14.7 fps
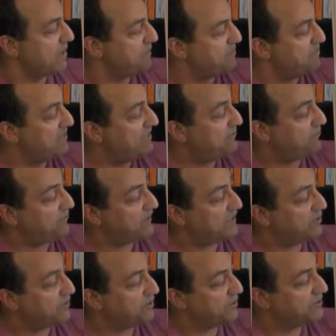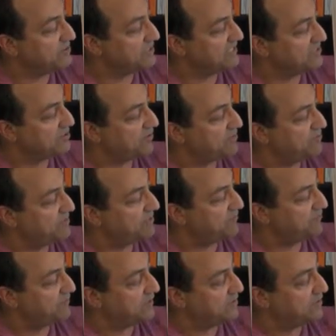Midfielders. These are the
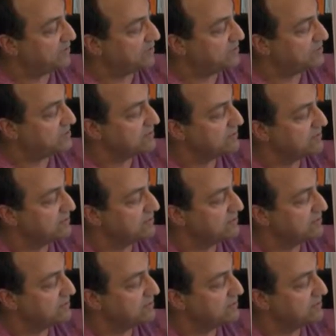midfielders.